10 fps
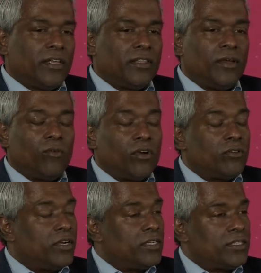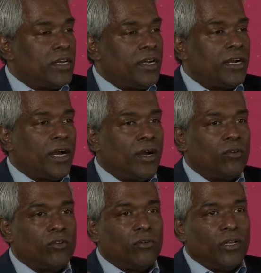They want to understand how
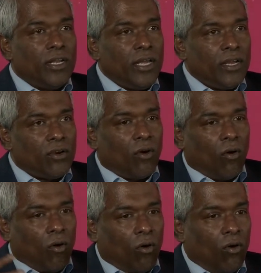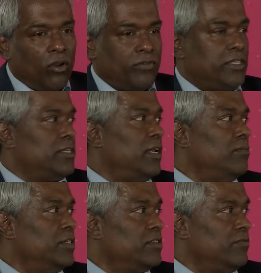to link all of these
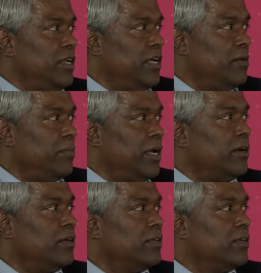elements of data better.